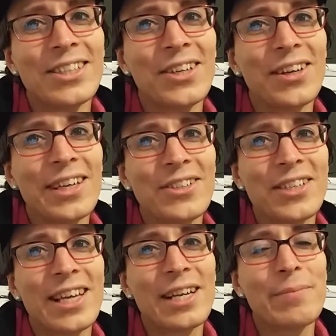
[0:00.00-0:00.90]
Sorry, you
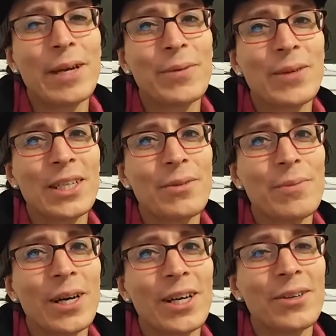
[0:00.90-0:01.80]
should get a better one
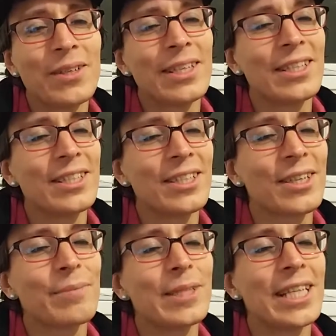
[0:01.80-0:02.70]
tomorrow.
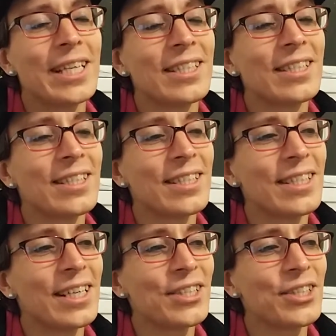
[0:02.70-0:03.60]
Circumstances and
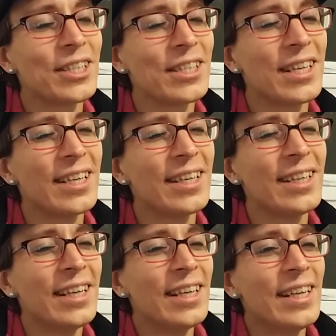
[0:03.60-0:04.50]
such, just
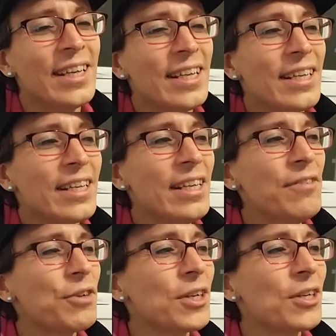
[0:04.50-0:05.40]

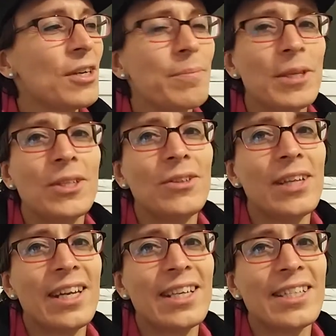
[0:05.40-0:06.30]
never a good
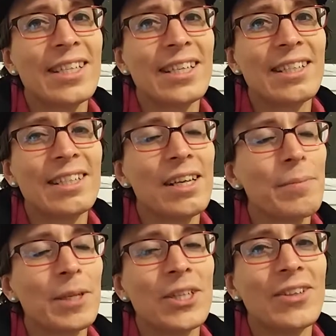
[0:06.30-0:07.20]
opportunity to sing,
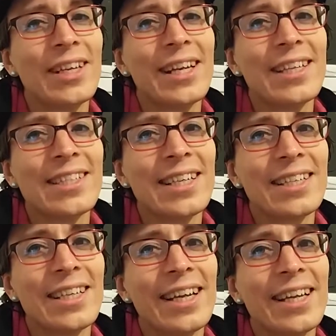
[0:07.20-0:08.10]
opportunity to sing
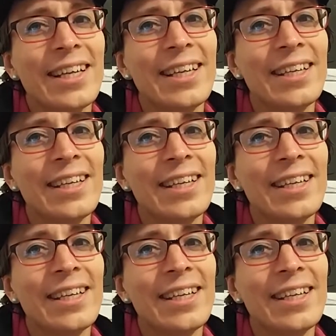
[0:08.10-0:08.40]
today.